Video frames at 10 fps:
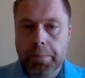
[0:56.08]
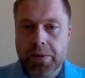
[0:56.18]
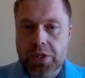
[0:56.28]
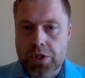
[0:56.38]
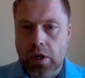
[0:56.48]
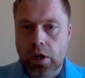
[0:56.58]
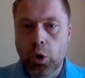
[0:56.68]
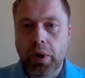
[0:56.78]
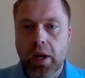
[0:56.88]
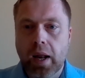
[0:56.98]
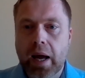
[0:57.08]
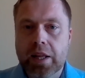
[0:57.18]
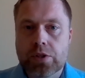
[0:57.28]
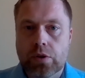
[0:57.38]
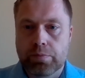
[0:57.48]
This is a global
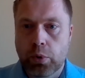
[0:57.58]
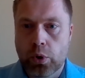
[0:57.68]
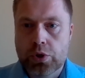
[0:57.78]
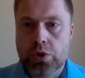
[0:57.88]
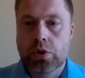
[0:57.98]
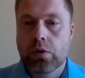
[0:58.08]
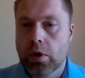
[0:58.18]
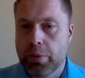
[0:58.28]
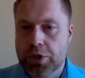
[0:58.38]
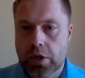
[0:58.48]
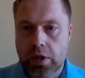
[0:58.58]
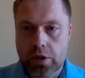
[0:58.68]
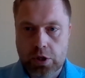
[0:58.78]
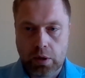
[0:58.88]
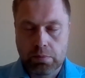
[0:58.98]
alliance of ports representing
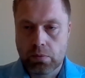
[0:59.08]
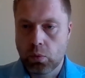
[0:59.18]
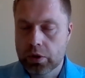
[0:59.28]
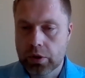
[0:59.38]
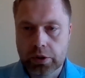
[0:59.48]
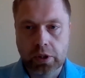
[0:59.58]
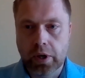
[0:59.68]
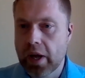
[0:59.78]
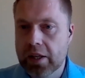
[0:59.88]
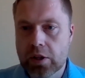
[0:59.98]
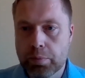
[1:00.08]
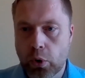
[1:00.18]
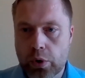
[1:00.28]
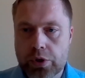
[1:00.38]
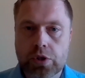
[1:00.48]
some 180
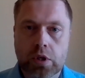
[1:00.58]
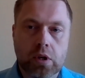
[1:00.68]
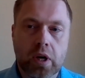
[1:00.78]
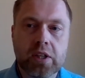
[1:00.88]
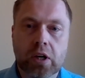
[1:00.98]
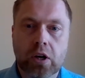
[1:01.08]
ports in 90